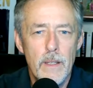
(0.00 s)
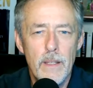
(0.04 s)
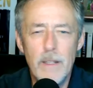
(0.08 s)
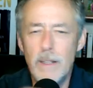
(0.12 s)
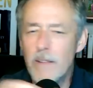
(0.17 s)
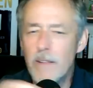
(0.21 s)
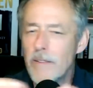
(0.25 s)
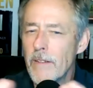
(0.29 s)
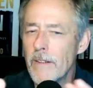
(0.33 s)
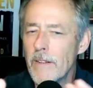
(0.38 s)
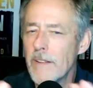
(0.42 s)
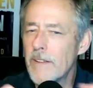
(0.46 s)

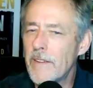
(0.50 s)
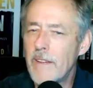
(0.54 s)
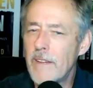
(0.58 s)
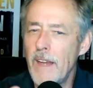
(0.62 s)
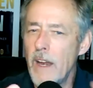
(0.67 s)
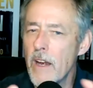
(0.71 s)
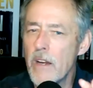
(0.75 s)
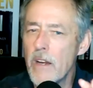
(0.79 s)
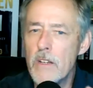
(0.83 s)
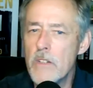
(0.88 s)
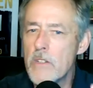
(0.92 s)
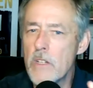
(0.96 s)
Is it
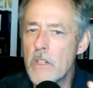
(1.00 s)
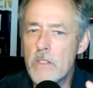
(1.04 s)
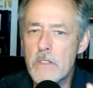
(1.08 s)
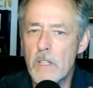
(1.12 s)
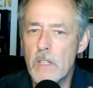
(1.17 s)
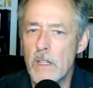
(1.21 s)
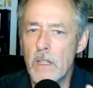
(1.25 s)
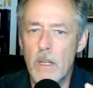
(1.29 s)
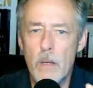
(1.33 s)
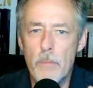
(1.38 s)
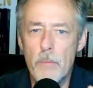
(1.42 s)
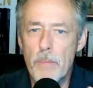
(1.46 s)
scaring you
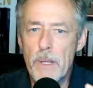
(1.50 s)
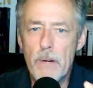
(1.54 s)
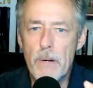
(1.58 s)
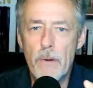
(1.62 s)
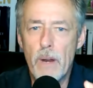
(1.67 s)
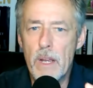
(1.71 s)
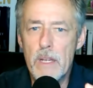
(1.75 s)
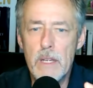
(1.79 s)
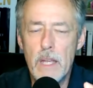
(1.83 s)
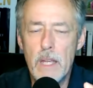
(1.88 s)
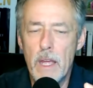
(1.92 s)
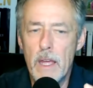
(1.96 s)
just a little bit
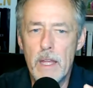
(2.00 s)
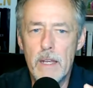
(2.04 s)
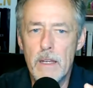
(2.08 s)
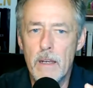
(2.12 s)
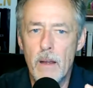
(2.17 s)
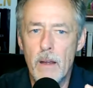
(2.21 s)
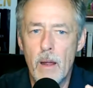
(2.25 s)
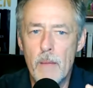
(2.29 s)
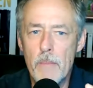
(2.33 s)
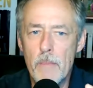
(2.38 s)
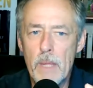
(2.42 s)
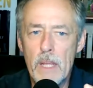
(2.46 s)
right yet?
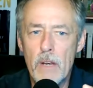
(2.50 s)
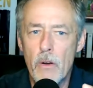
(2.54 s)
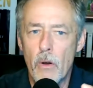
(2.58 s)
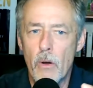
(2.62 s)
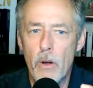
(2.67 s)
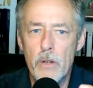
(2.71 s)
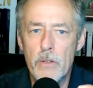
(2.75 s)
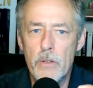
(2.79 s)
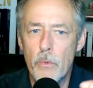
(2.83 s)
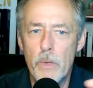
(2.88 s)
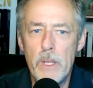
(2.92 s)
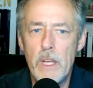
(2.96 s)
I mean,
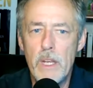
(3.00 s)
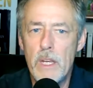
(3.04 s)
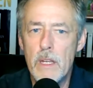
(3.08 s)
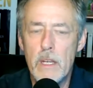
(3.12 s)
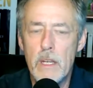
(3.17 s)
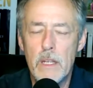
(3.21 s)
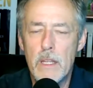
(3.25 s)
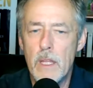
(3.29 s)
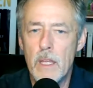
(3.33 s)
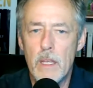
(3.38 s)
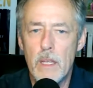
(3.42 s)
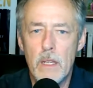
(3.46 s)
or do we
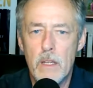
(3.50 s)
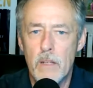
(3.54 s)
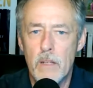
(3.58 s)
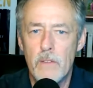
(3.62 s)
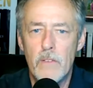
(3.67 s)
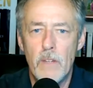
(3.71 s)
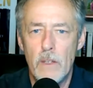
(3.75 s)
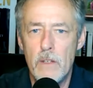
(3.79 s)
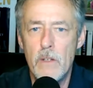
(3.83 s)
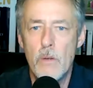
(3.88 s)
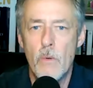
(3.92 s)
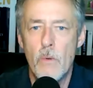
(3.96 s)
need to
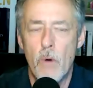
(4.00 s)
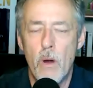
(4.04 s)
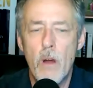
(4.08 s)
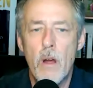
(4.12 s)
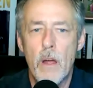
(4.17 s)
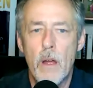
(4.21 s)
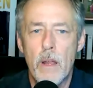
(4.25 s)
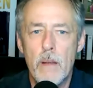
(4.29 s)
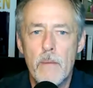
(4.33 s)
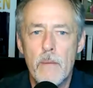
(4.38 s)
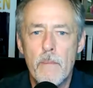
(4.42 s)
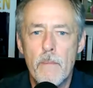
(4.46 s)
continue
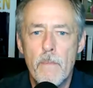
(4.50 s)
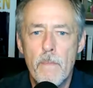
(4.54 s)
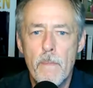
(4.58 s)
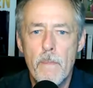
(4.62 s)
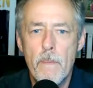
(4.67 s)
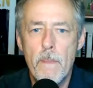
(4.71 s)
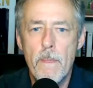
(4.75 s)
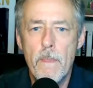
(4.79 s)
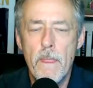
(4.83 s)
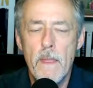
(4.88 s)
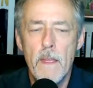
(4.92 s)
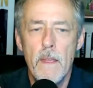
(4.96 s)
on?
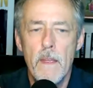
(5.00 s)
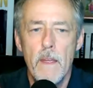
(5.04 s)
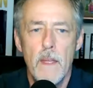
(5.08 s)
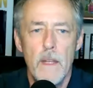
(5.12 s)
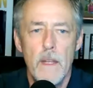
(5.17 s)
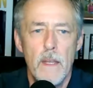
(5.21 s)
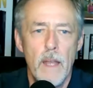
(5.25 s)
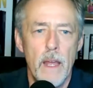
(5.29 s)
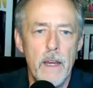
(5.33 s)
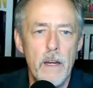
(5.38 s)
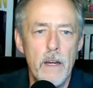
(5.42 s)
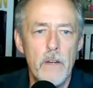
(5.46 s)

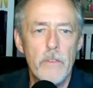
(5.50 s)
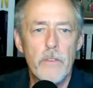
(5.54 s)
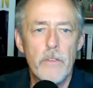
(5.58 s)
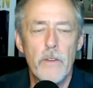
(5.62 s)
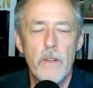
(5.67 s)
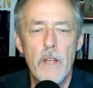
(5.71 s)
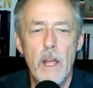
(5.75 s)
Now, here's